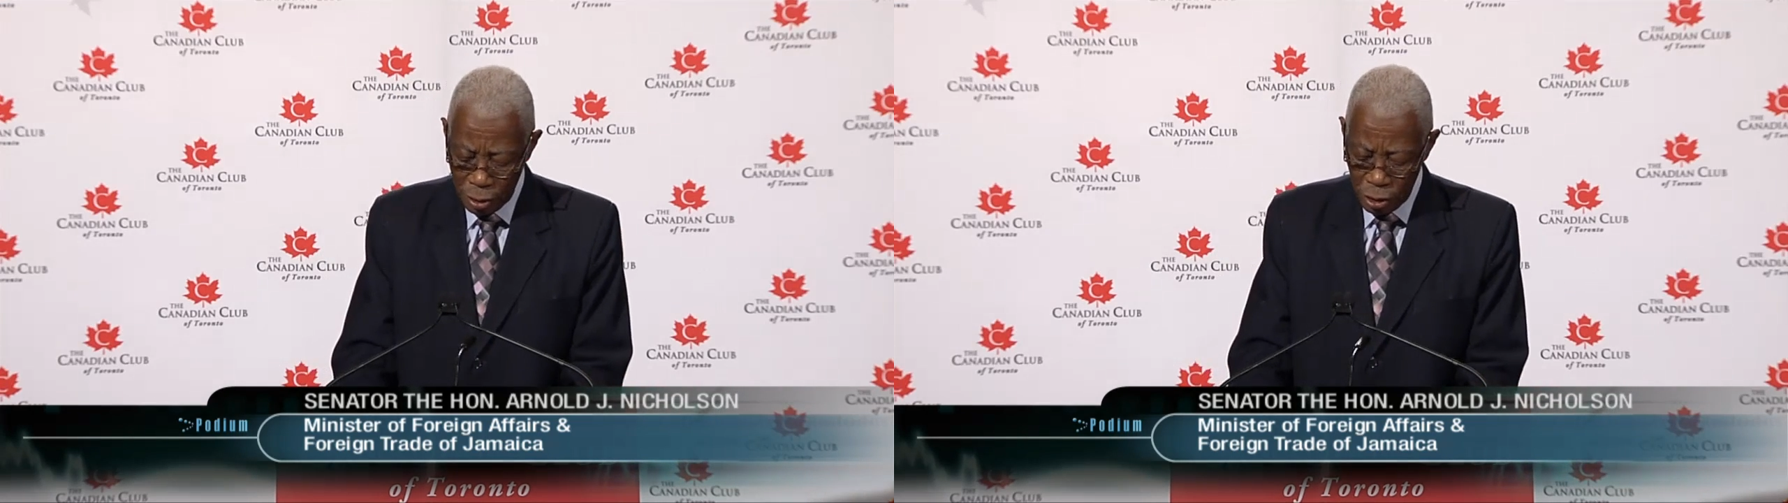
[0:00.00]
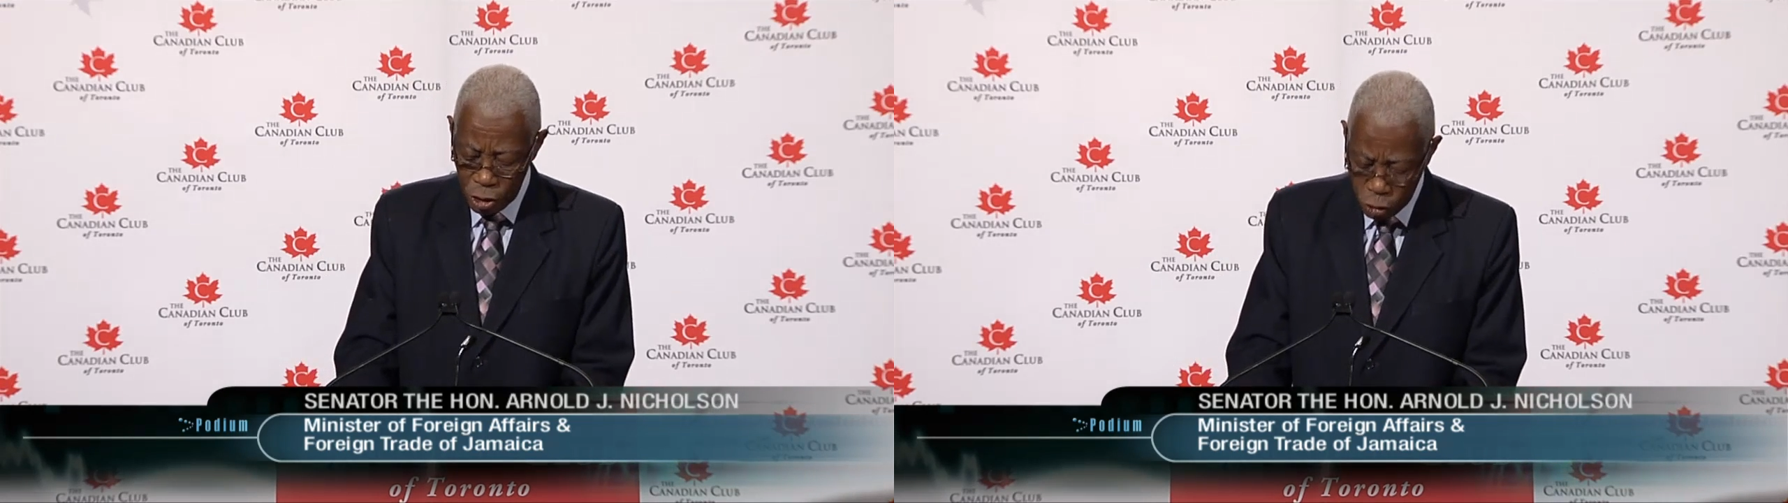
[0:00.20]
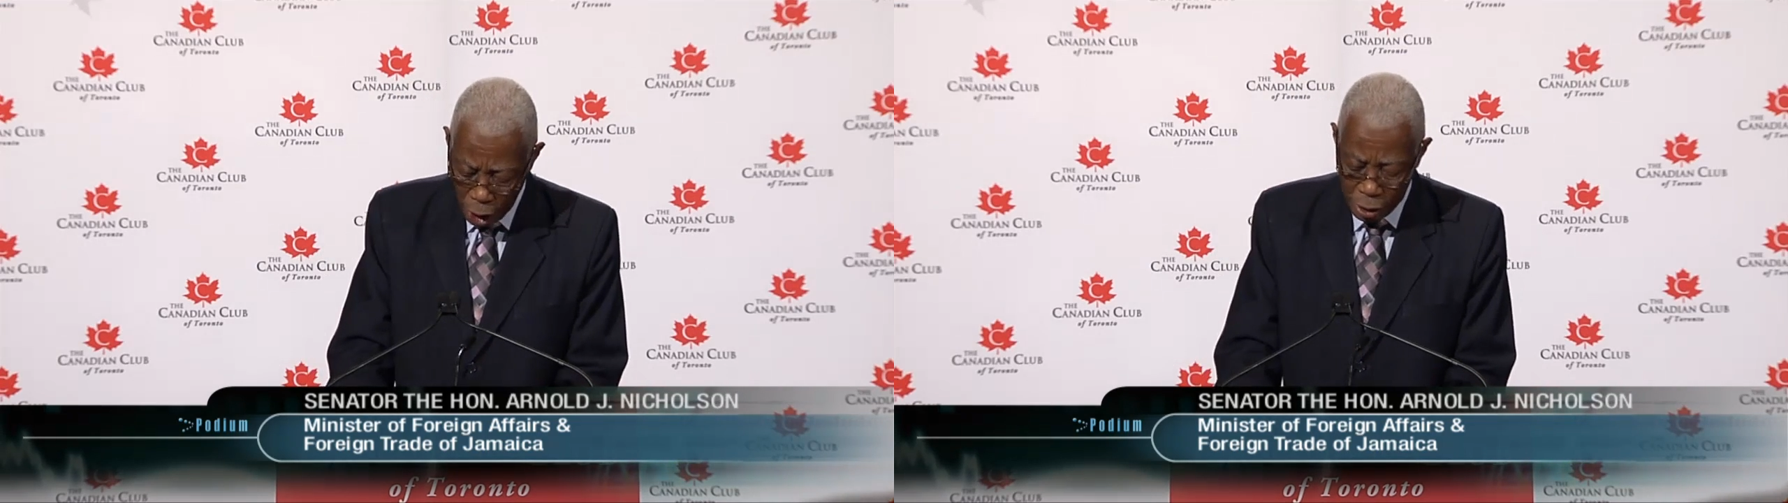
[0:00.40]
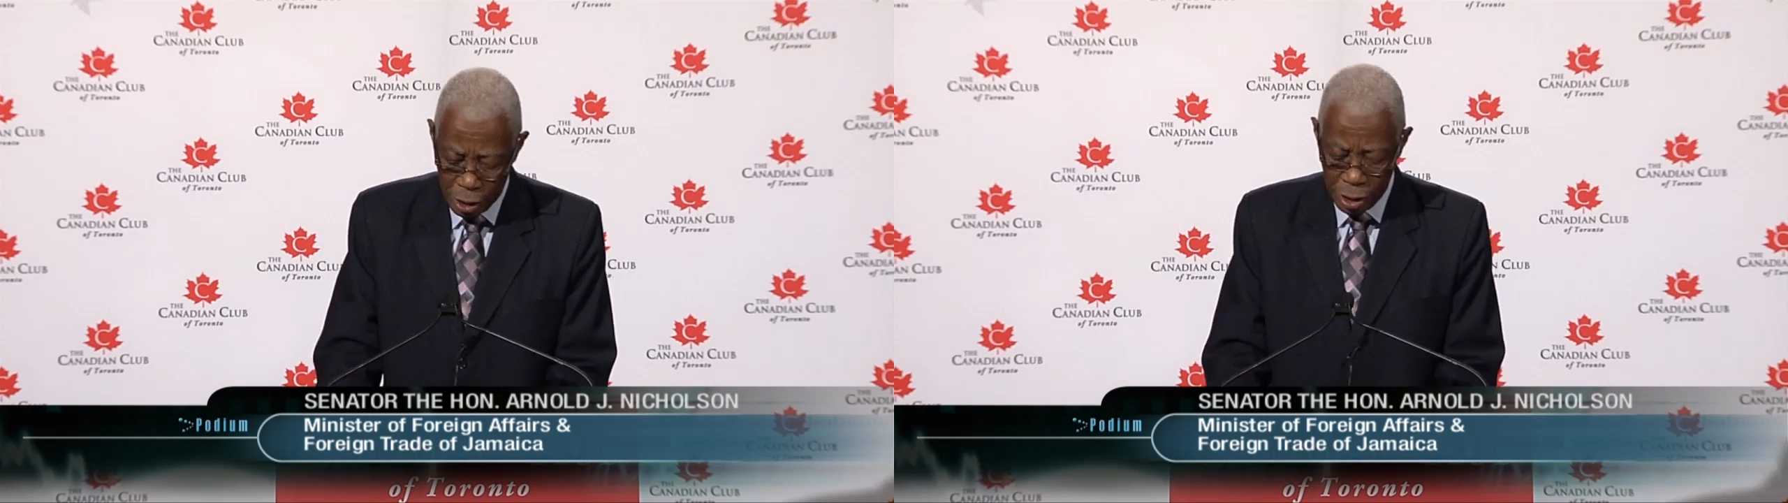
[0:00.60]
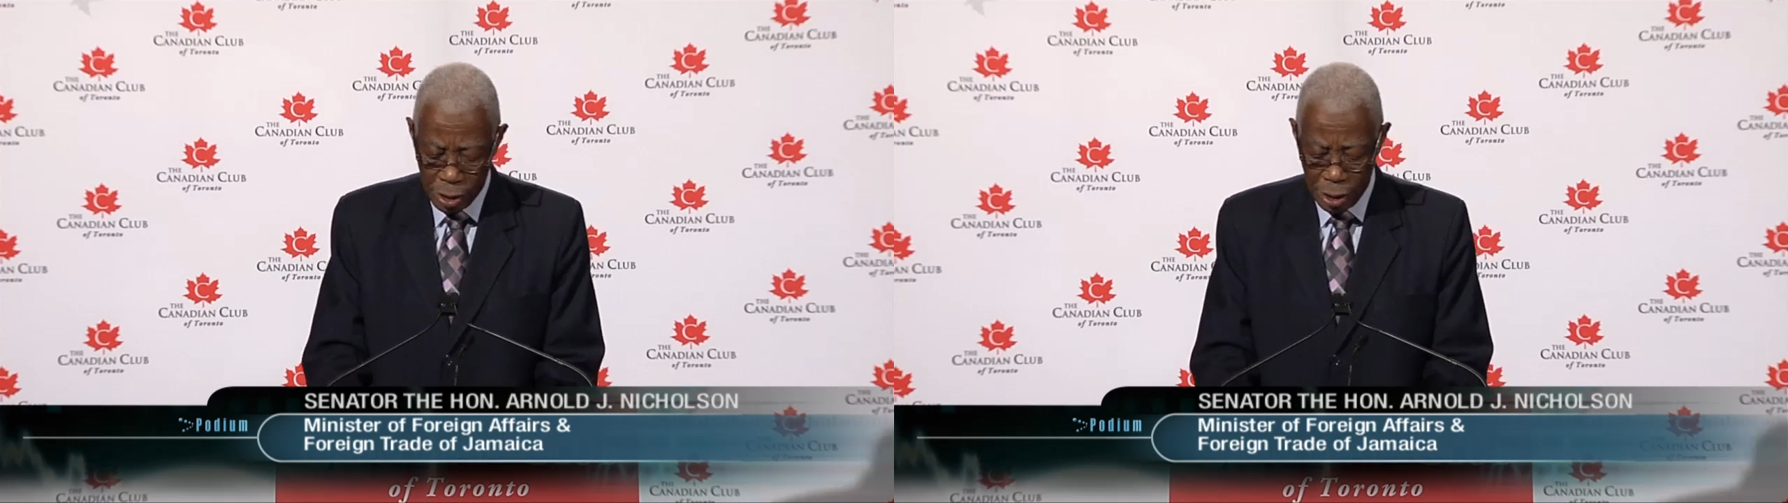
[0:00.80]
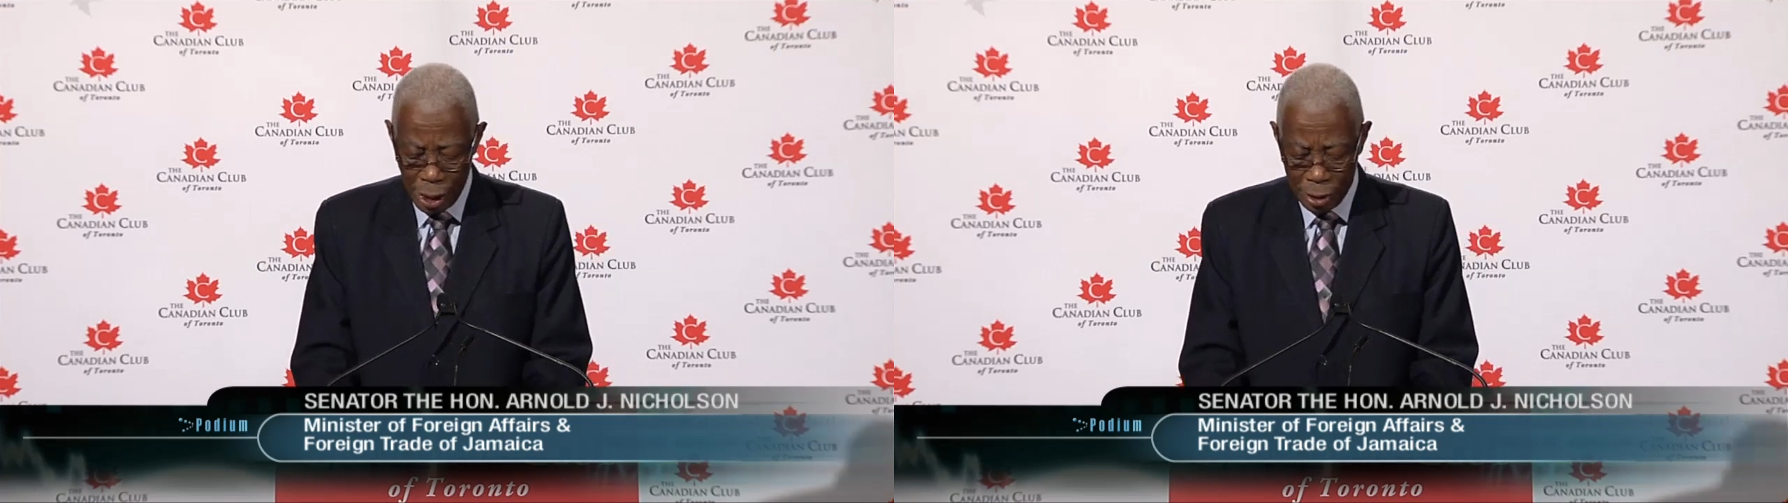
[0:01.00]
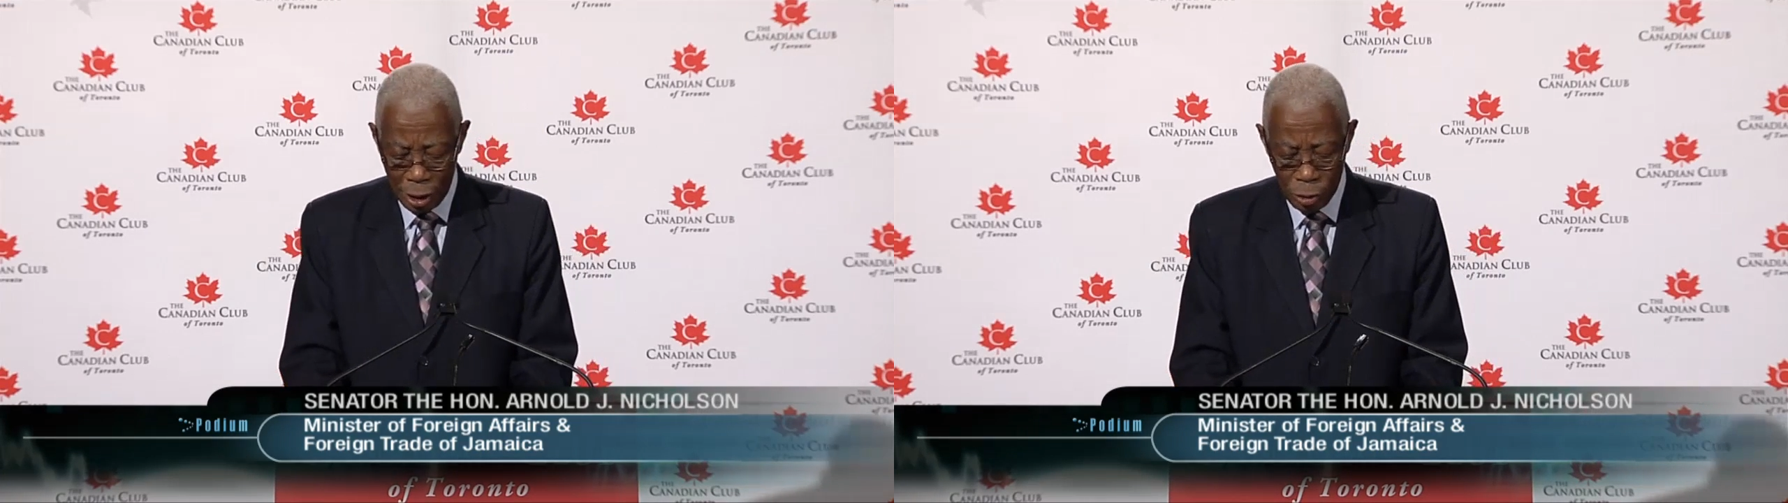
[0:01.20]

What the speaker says: strategies that are